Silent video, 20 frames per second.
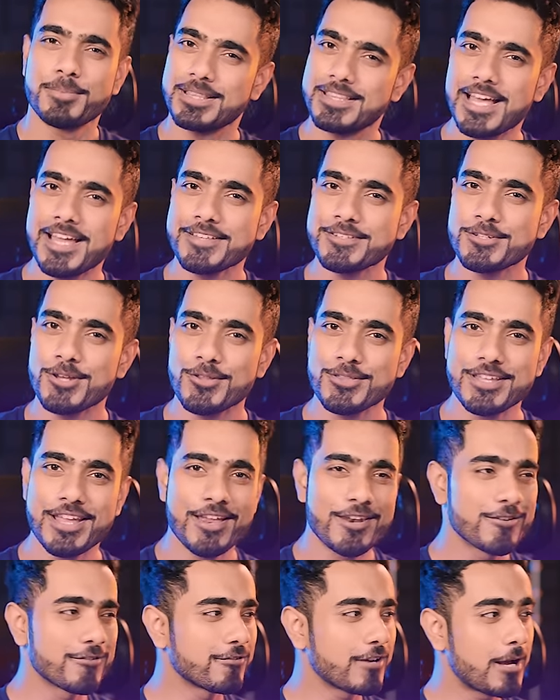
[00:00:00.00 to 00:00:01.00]
But that is not the
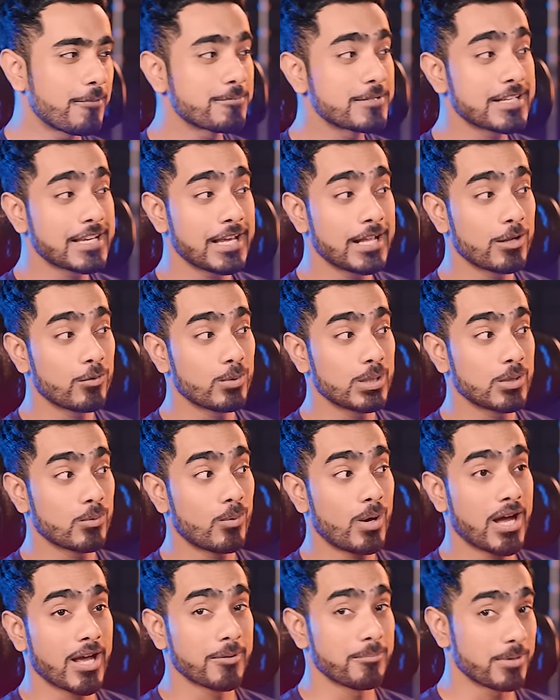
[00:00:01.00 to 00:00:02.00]
end of upscale with a
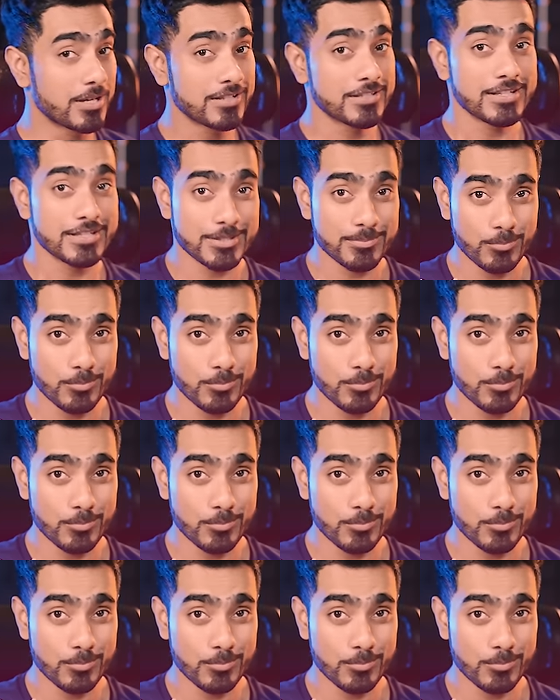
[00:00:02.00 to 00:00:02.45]
Y because it's